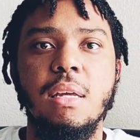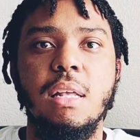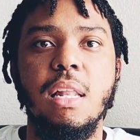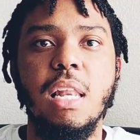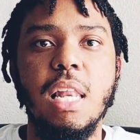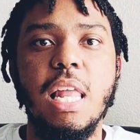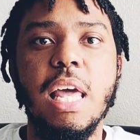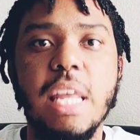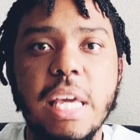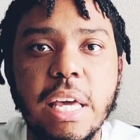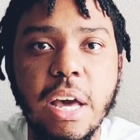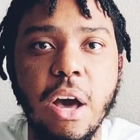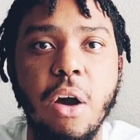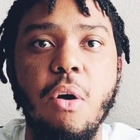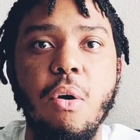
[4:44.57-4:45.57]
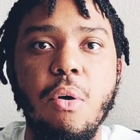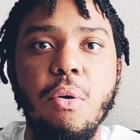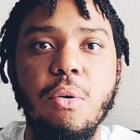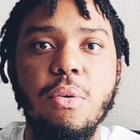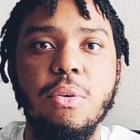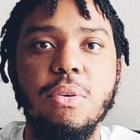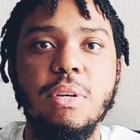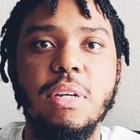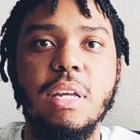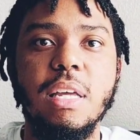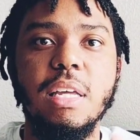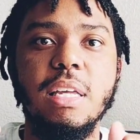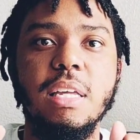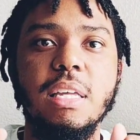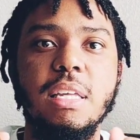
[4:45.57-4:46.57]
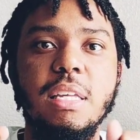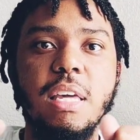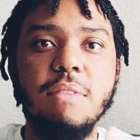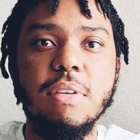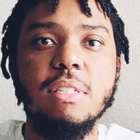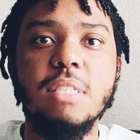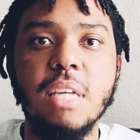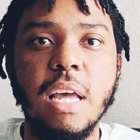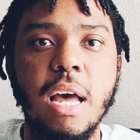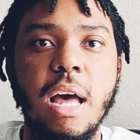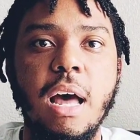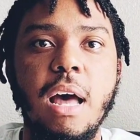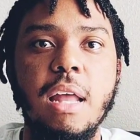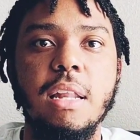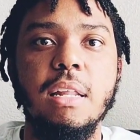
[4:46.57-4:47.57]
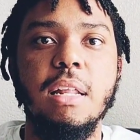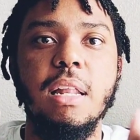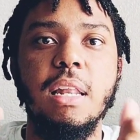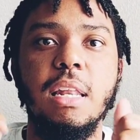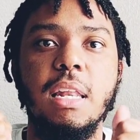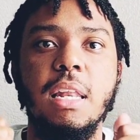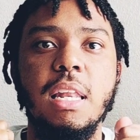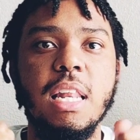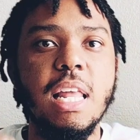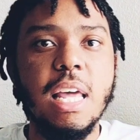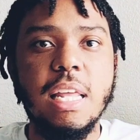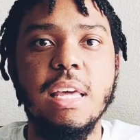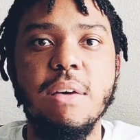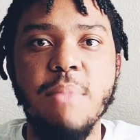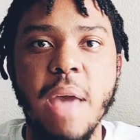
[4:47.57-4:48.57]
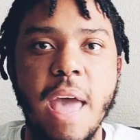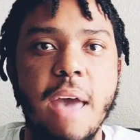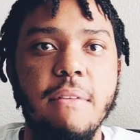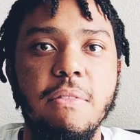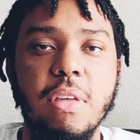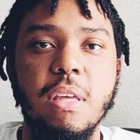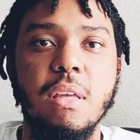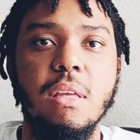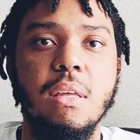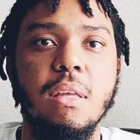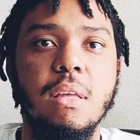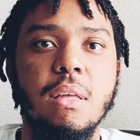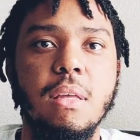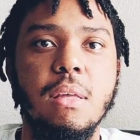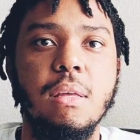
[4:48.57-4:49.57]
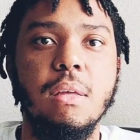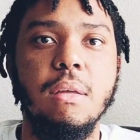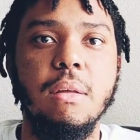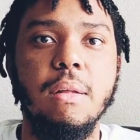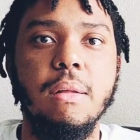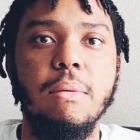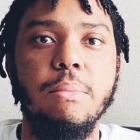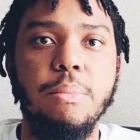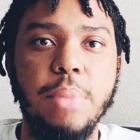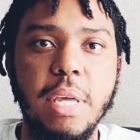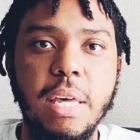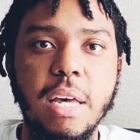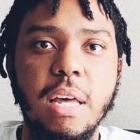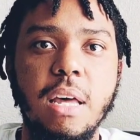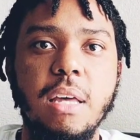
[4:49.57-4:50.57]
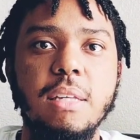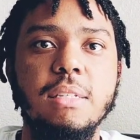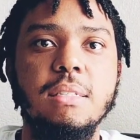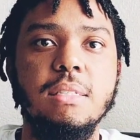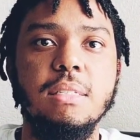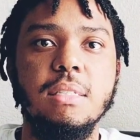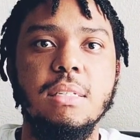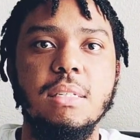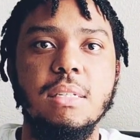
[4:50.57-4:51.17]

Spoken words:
let it go. Give it to God. Let him have it. Because